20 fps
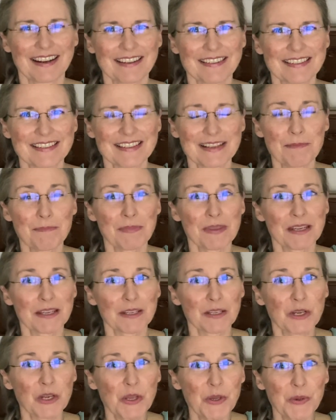
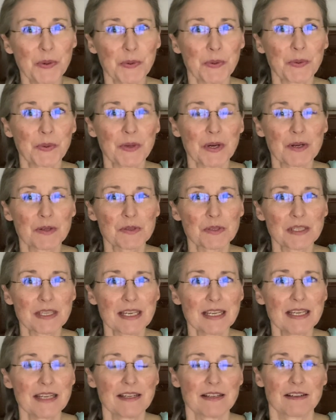something new goes
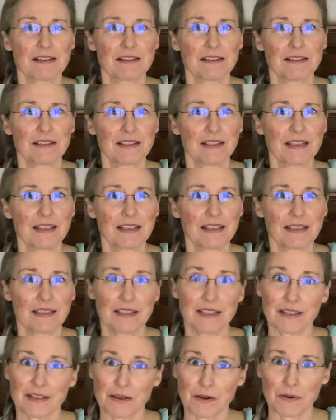here.
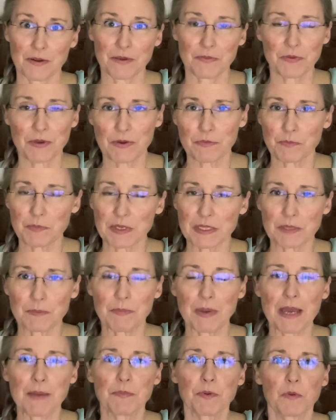If we have a piece of
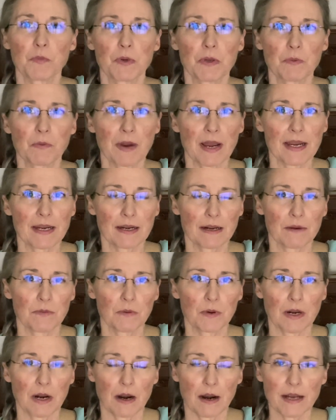paper, we write
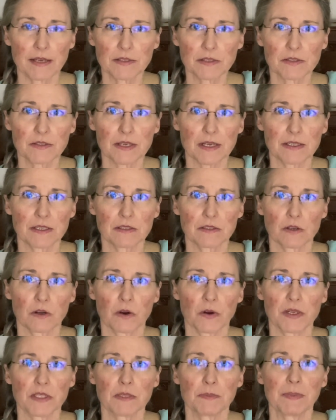what our exercises are
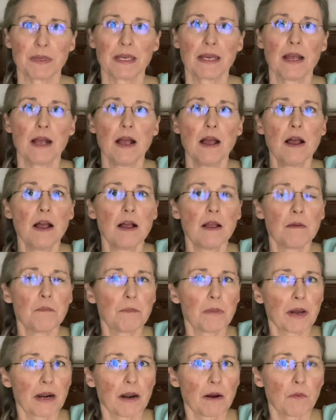going to be.
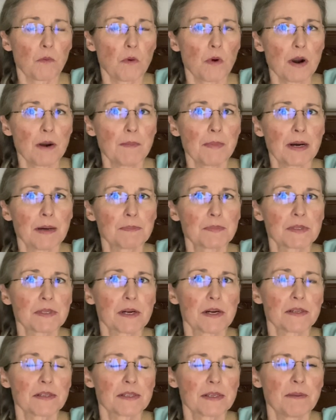But our warm-ups
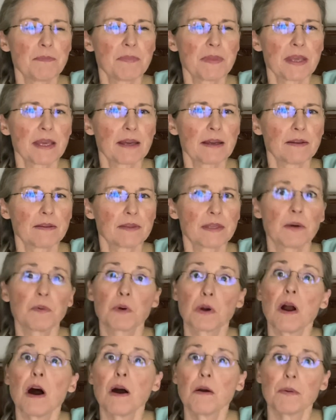are something that
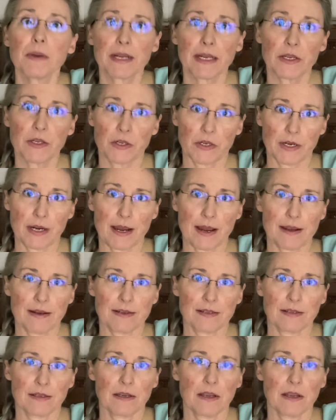we're already good
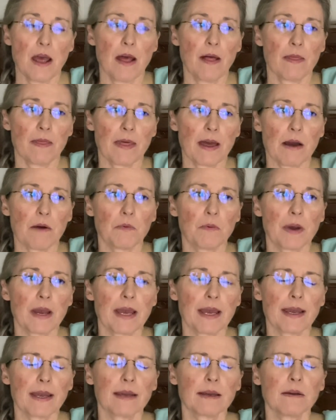at. That
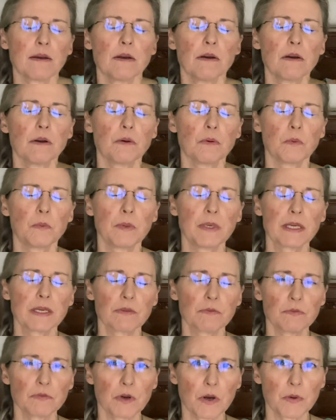way we
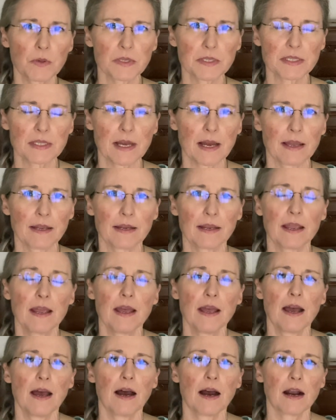can focus on
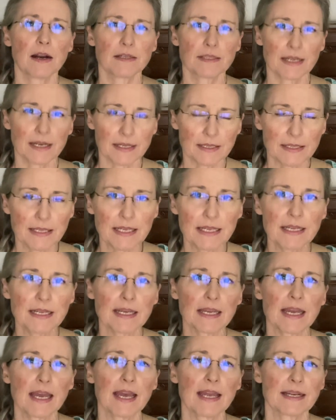our
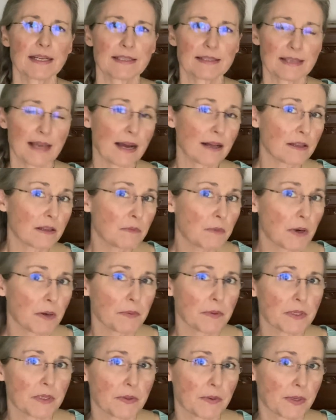technique and exactly what
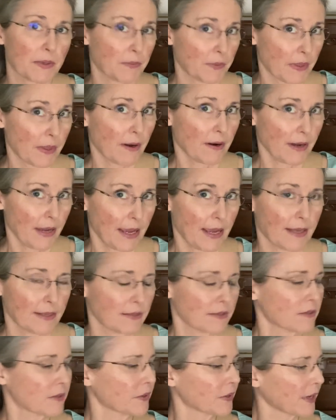we're doing with our
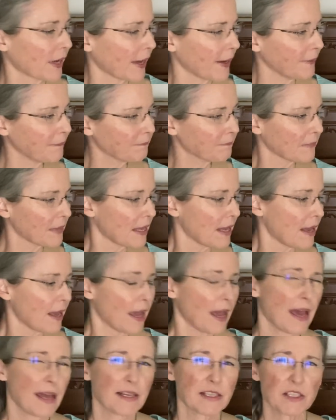hands, okay?
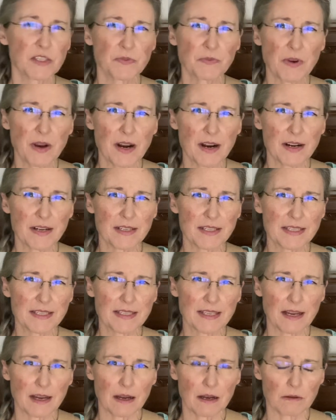And as far
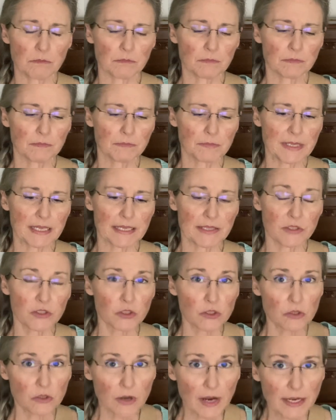as me
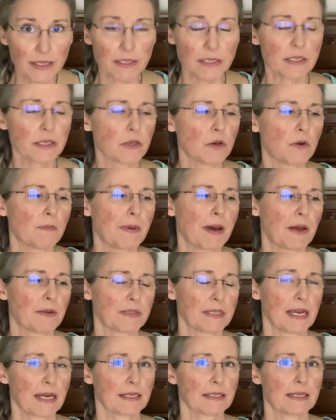instructing you about
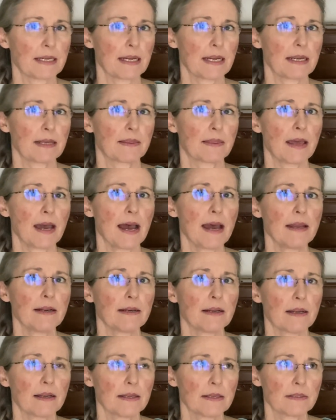technique, that
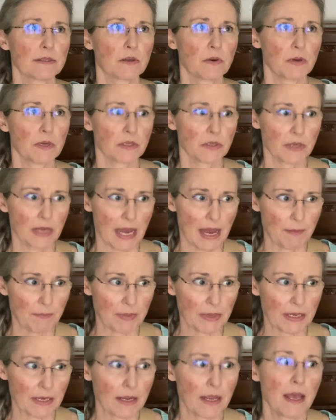is going to
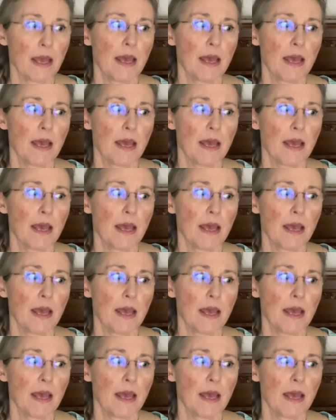happen